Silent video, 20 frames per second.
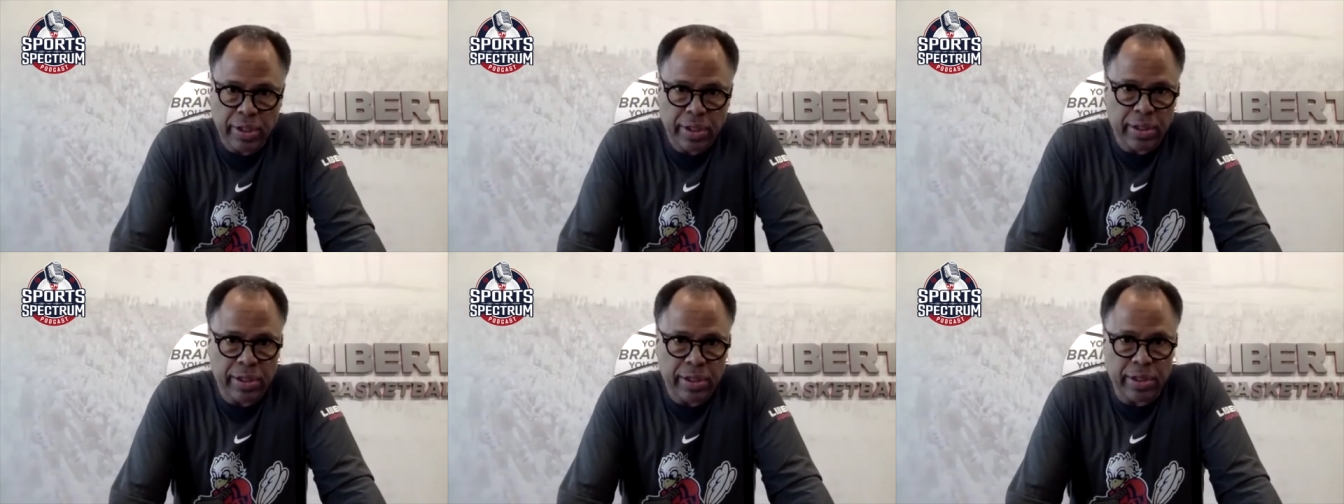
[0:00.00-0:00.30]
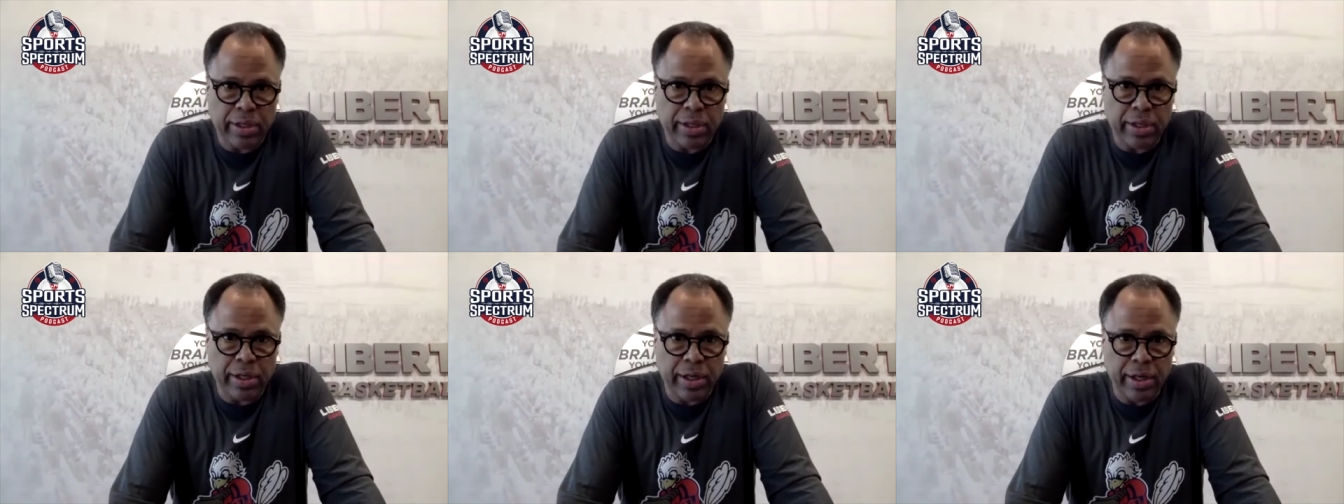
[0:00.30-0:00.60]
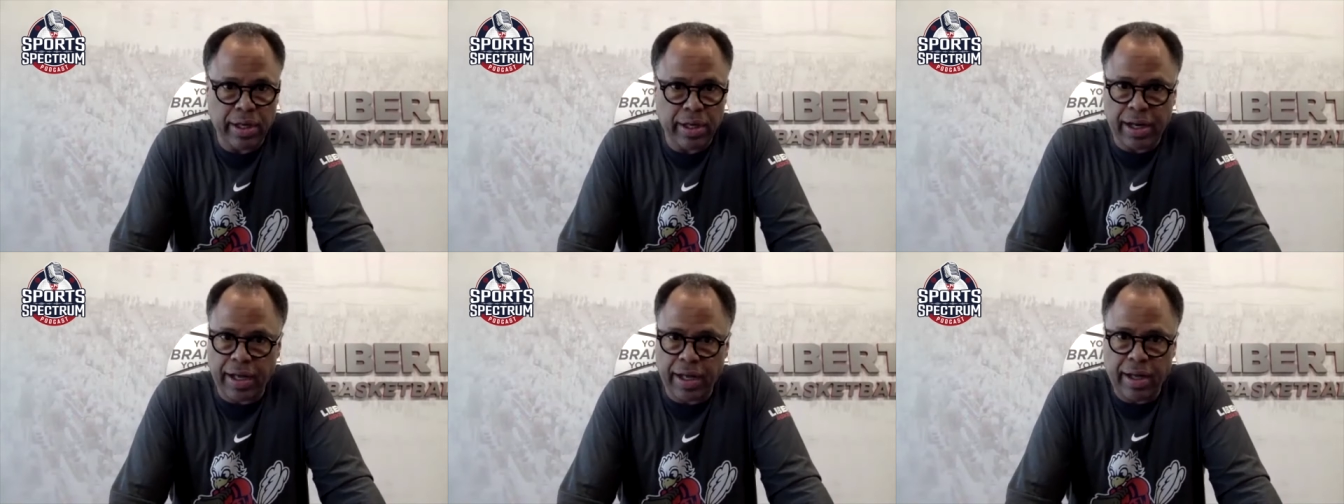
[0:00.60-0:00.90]
And
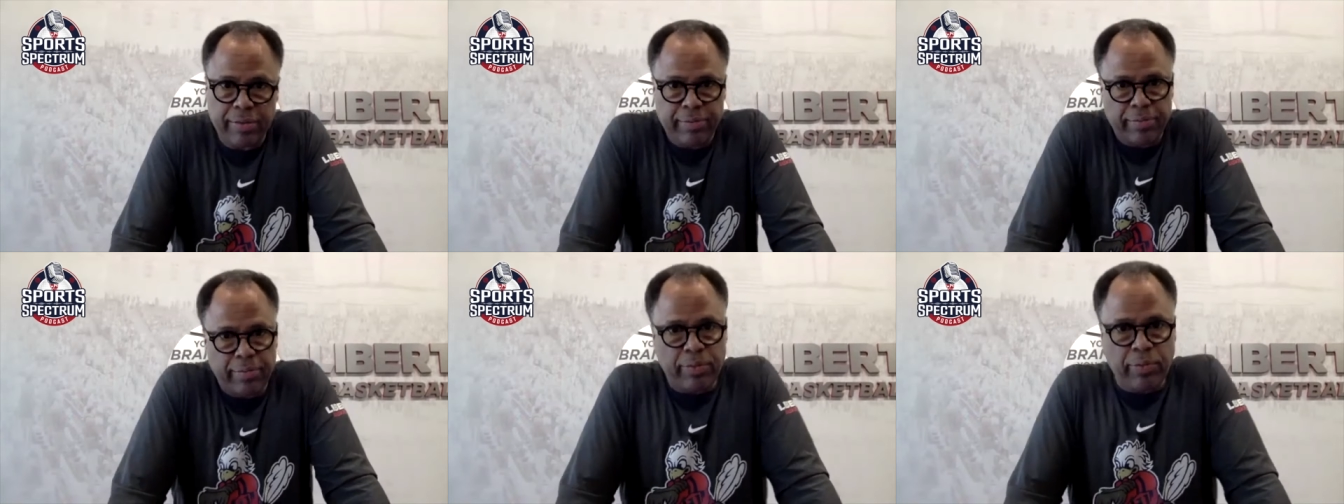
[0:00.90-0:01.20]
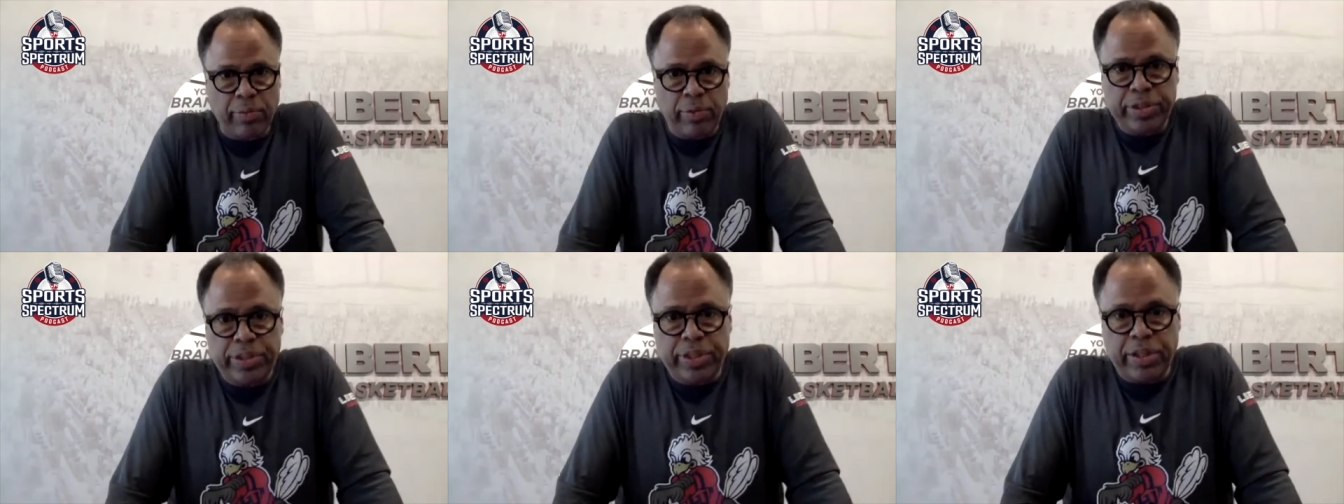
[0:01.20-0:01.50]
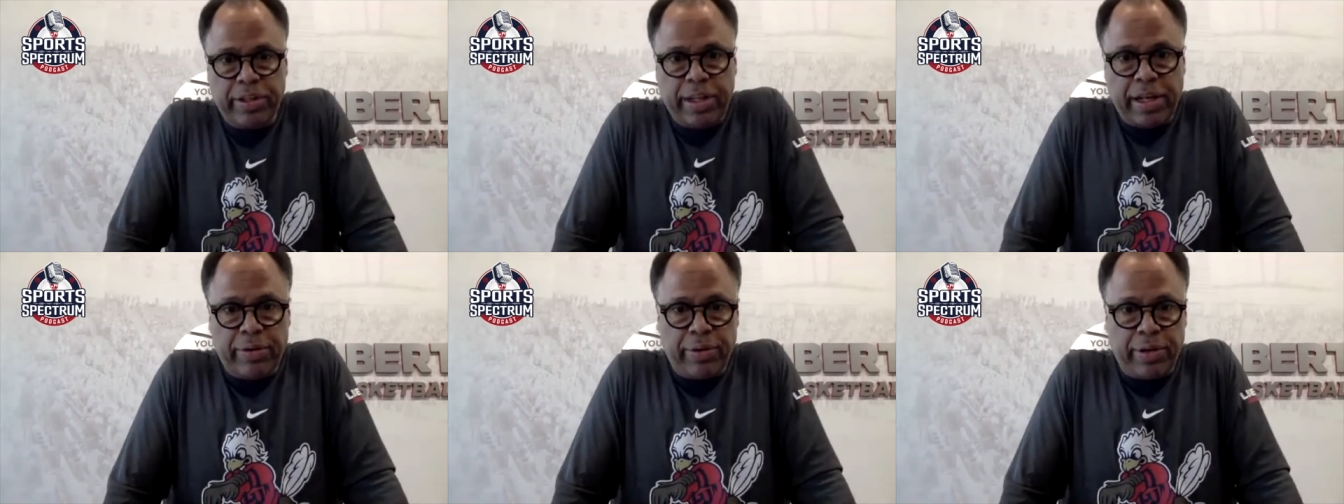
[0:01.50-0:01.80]
we
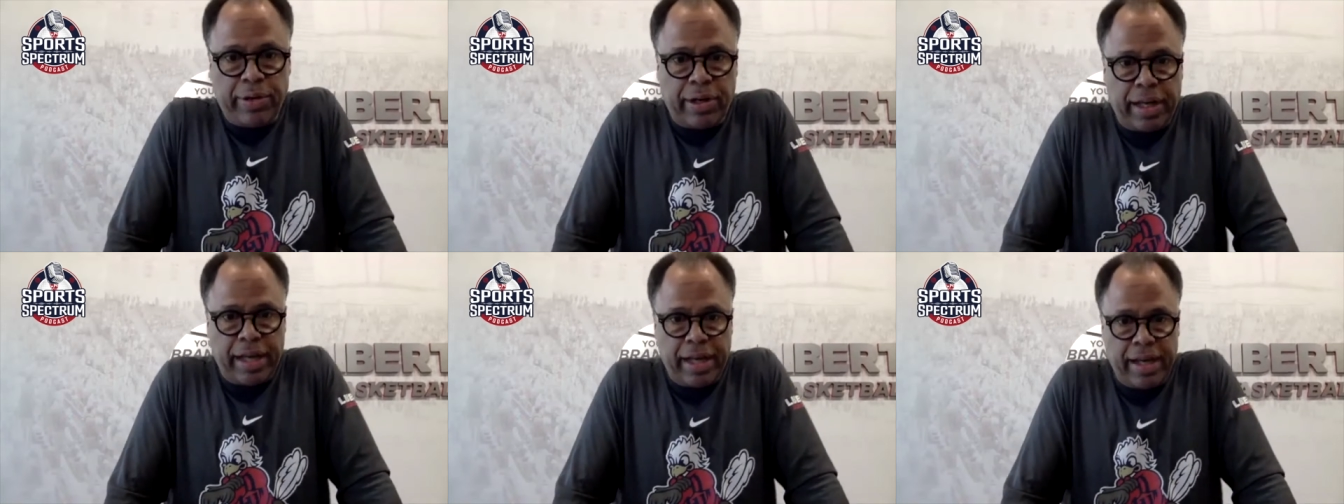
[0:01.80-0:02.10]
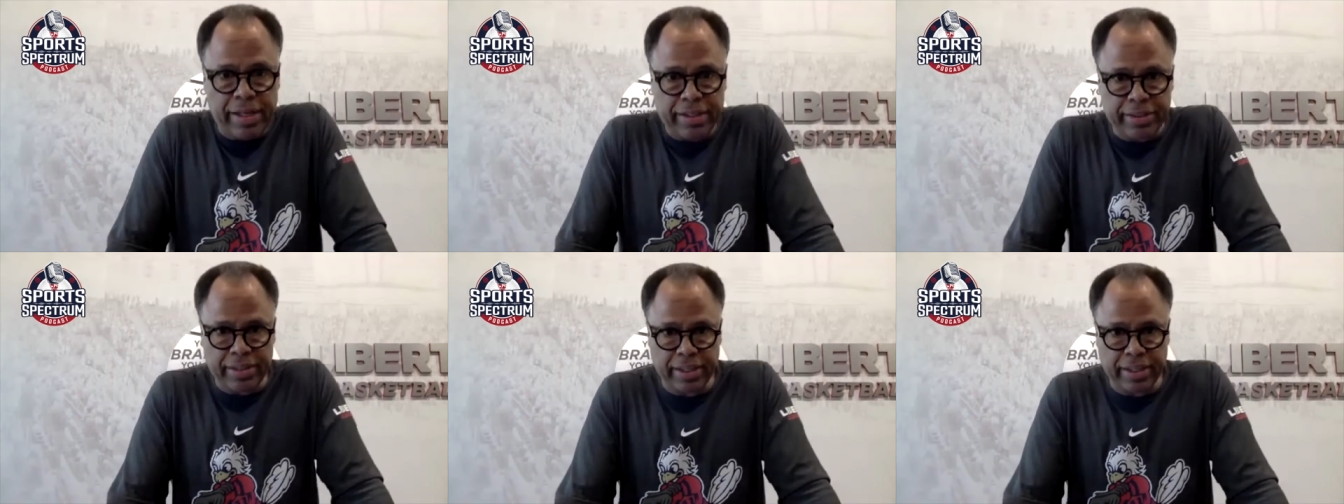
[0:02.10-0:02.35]
shared that with our guys.